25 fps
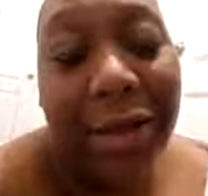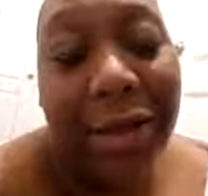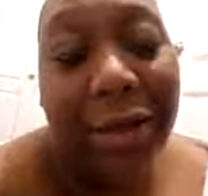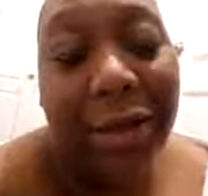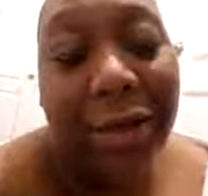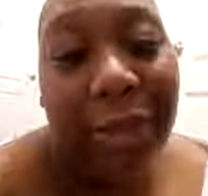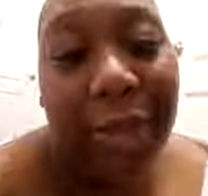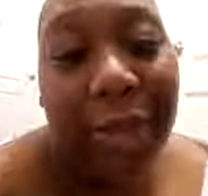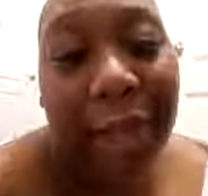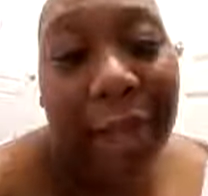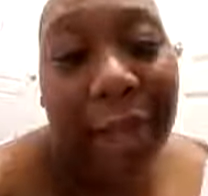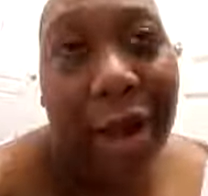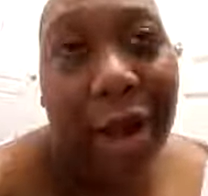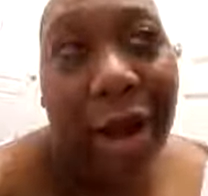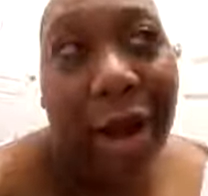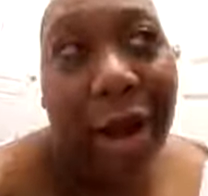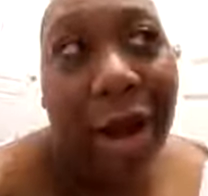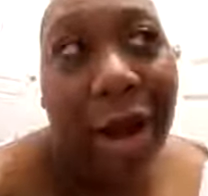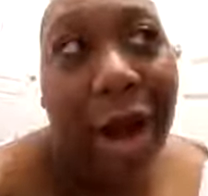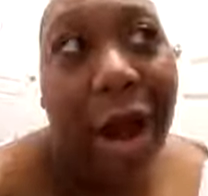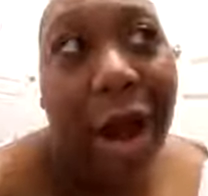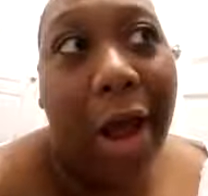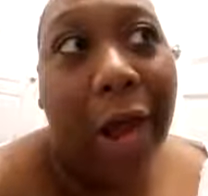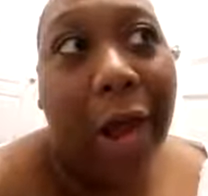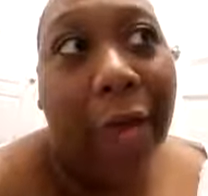think,
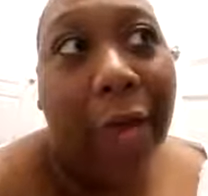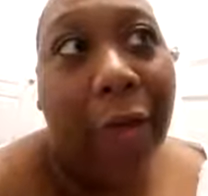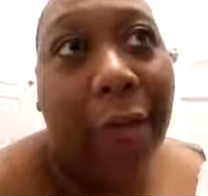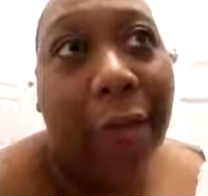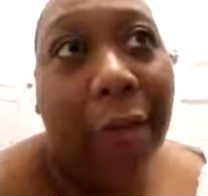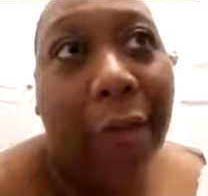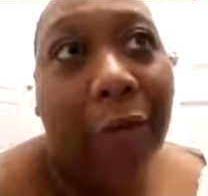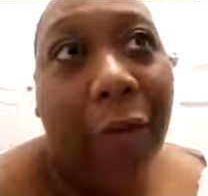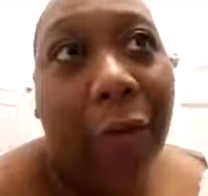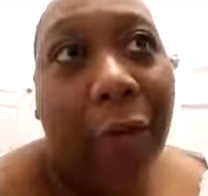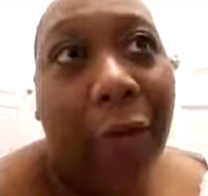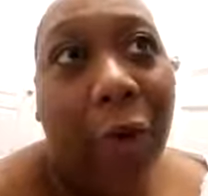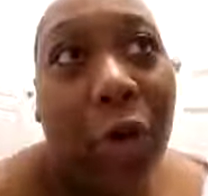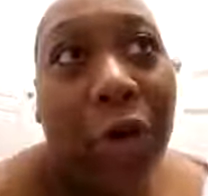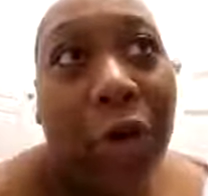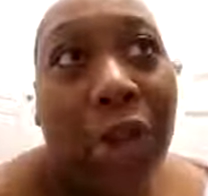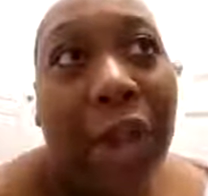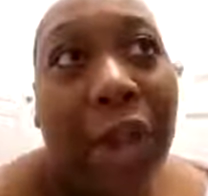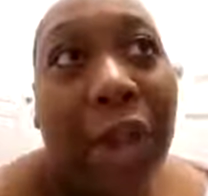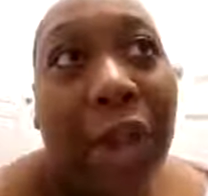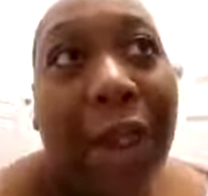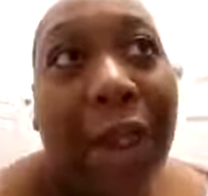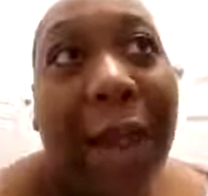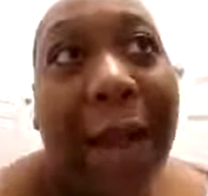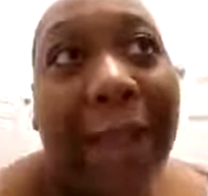or should
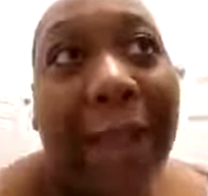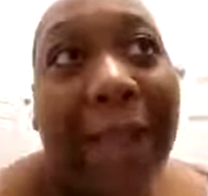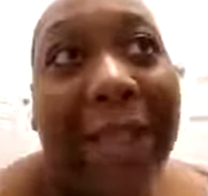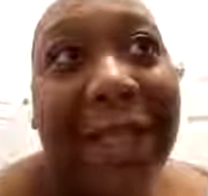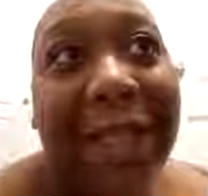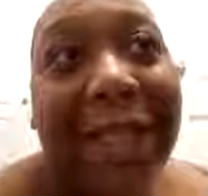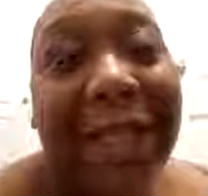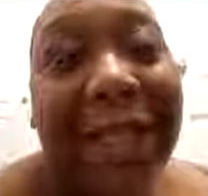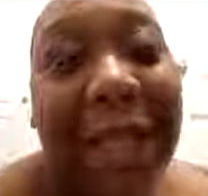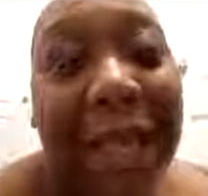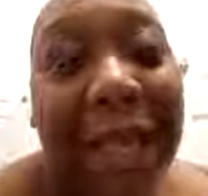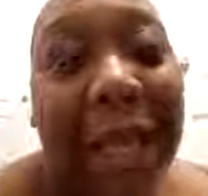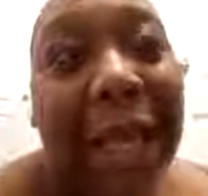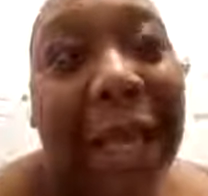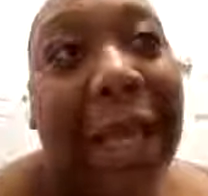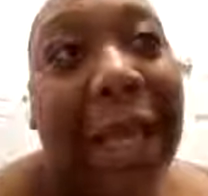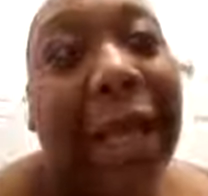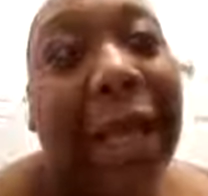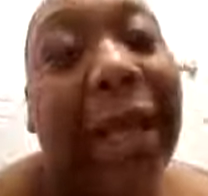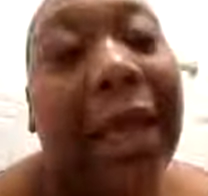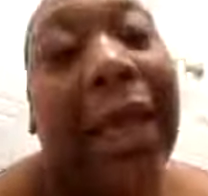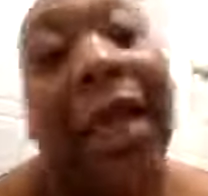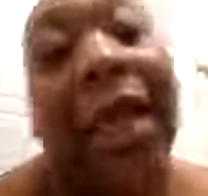I be seeing